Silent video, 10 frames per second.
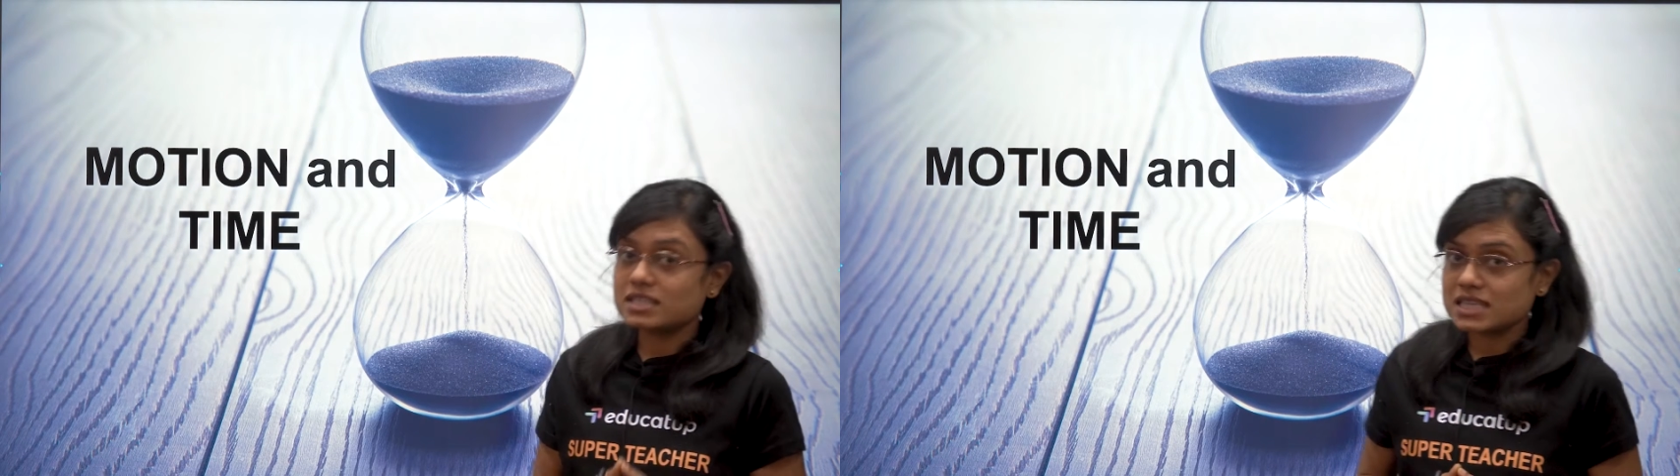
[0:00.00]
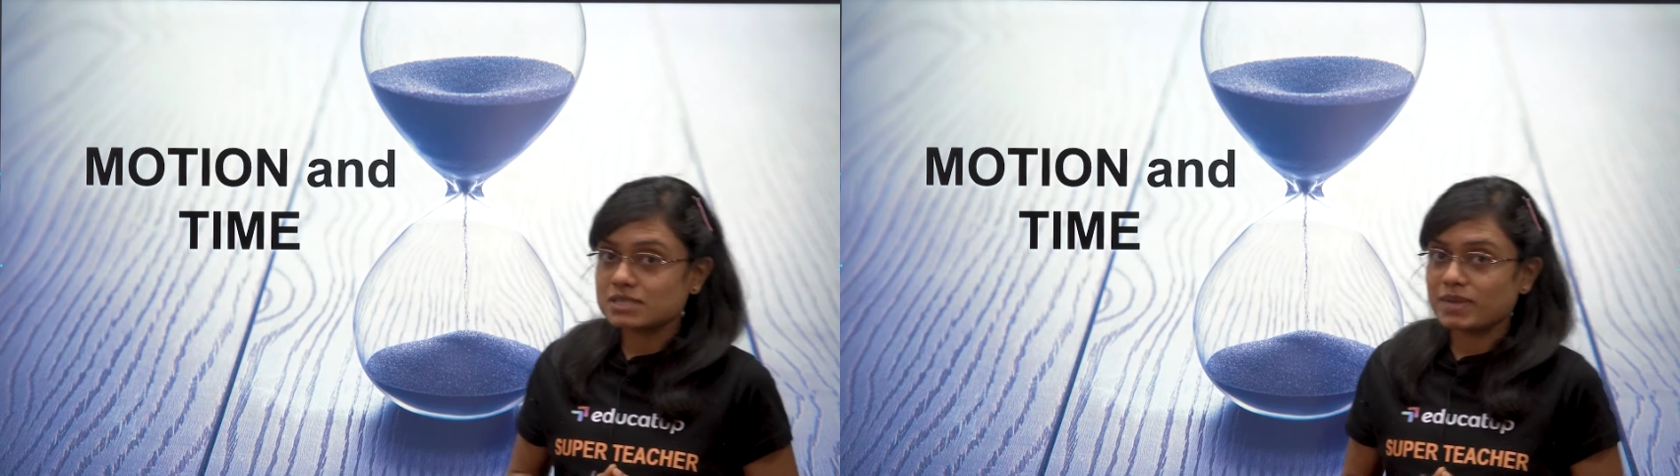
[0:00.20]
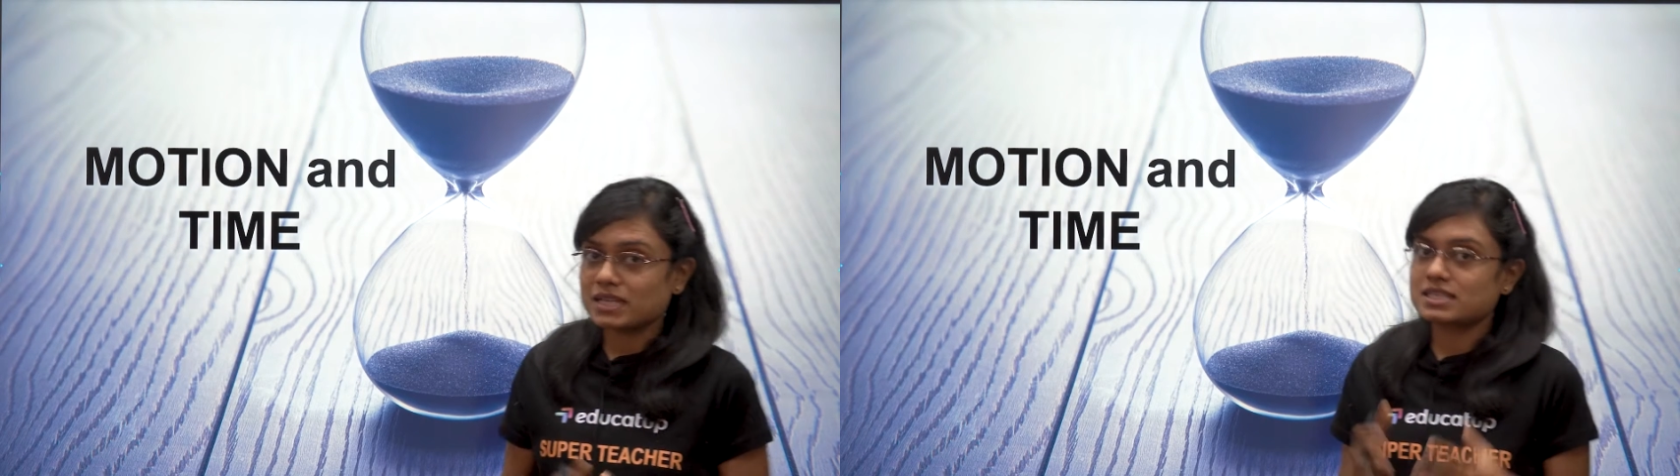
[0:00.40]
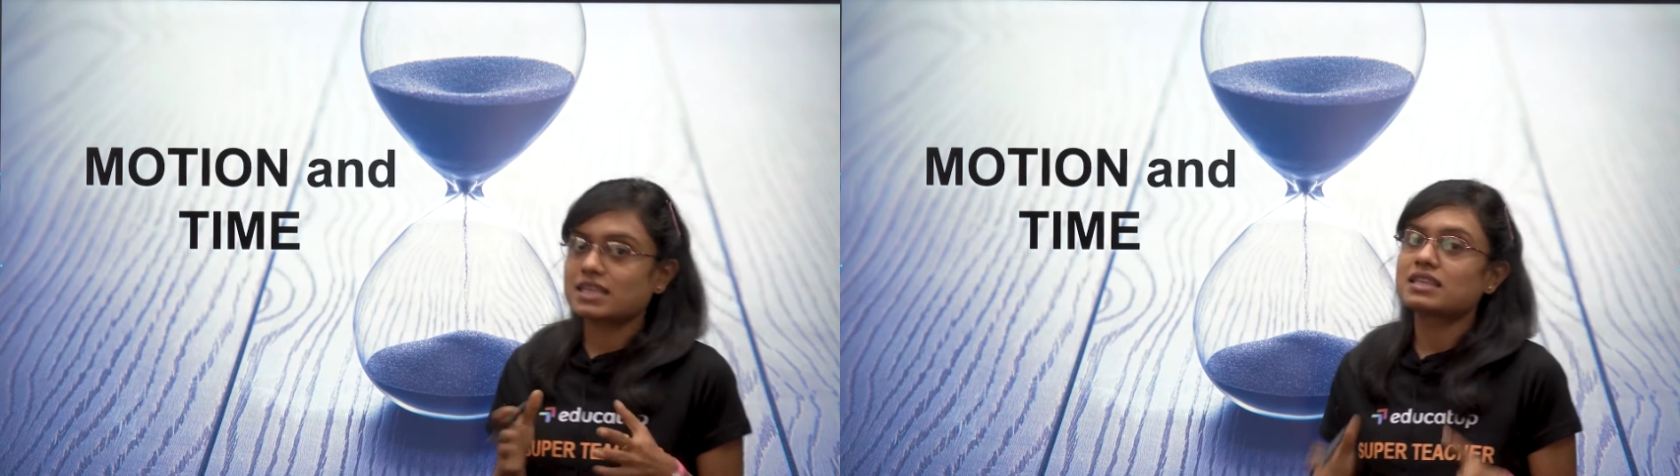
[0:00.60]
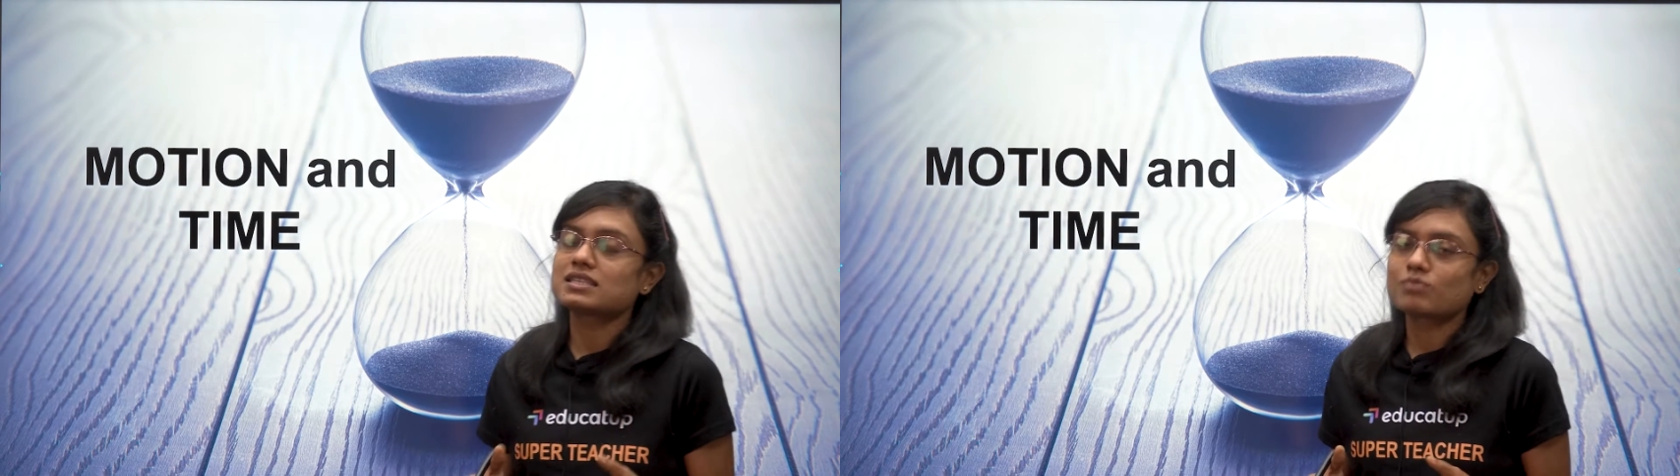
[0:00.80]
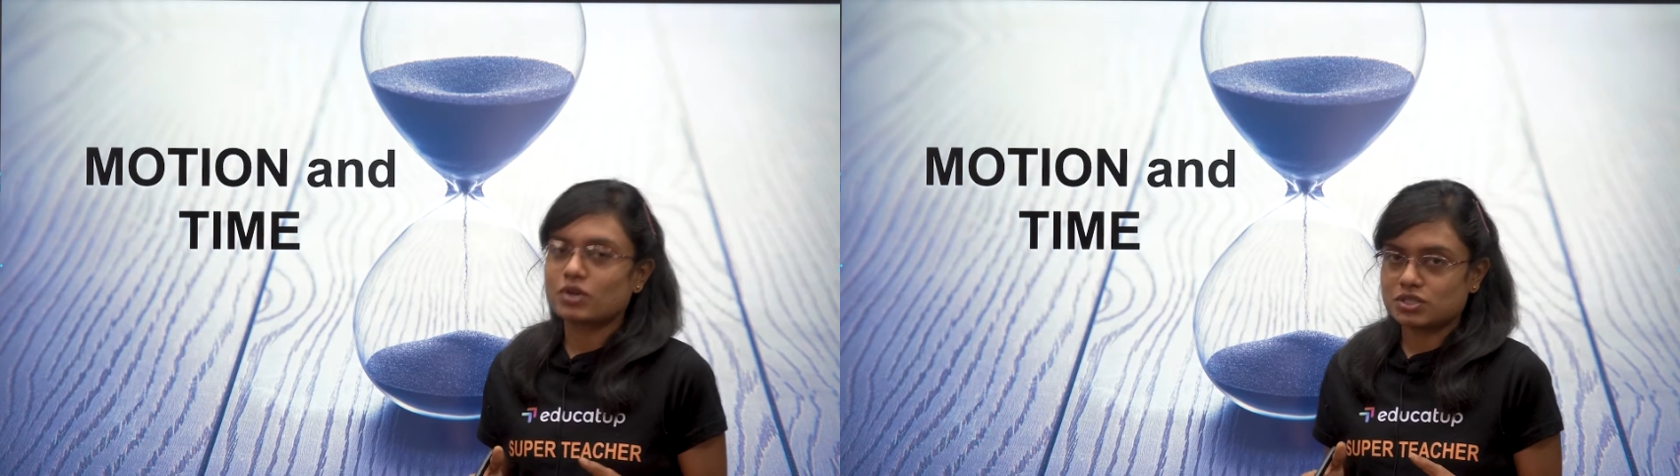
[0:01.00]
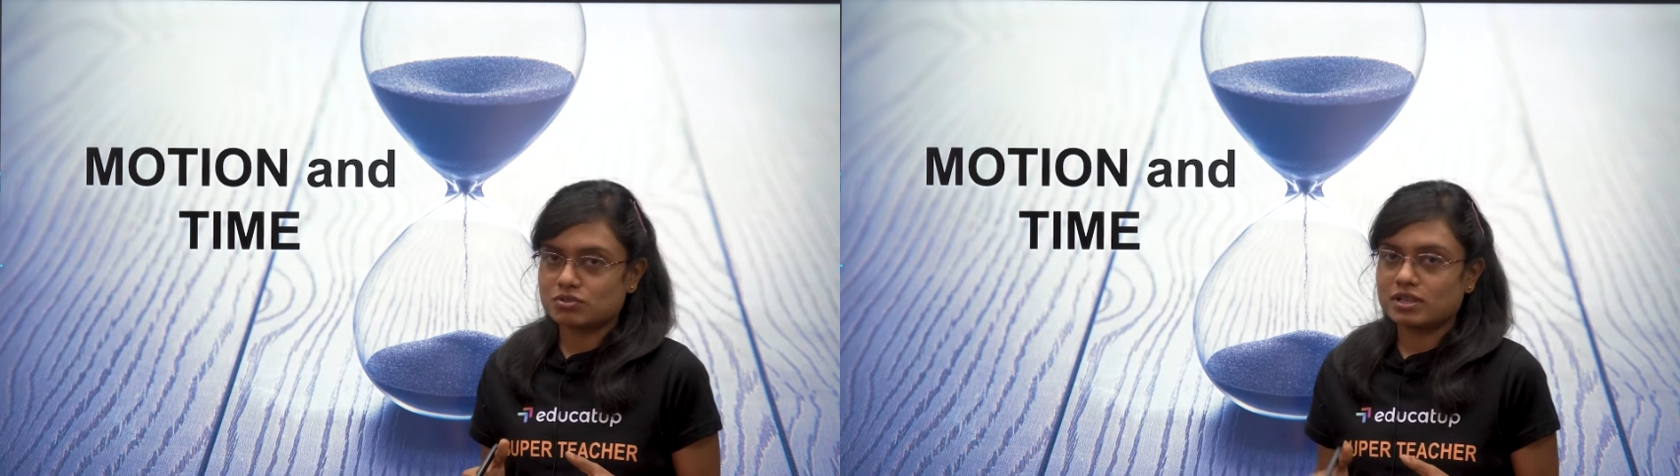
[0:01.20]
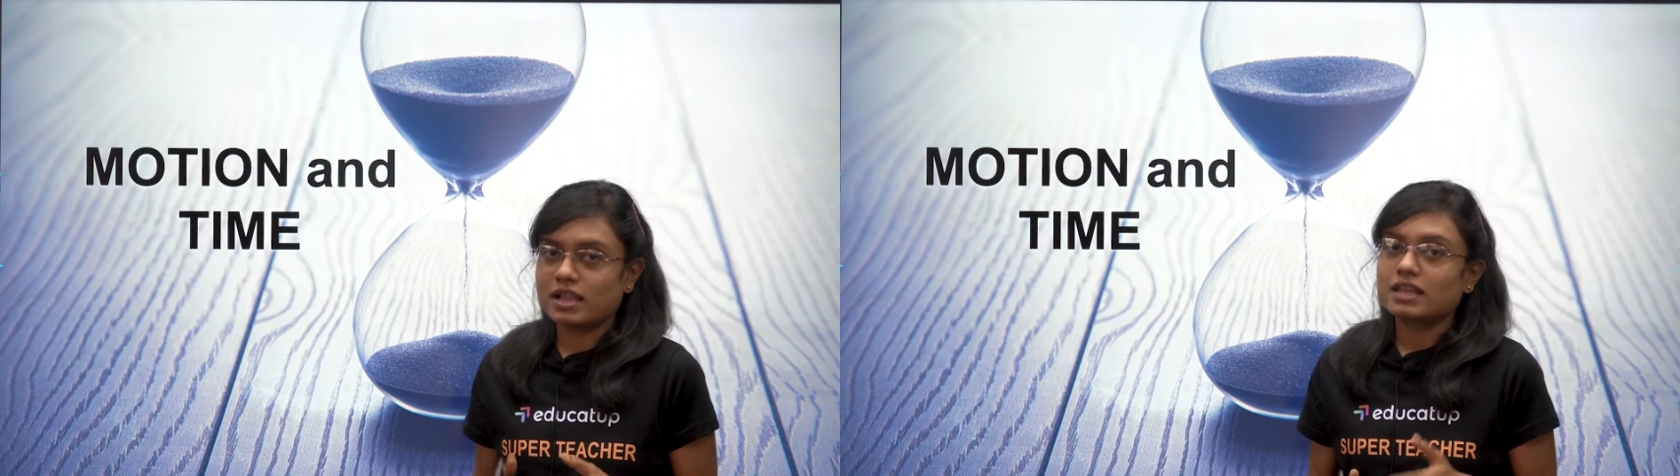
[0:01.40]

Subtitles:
aspects in this module.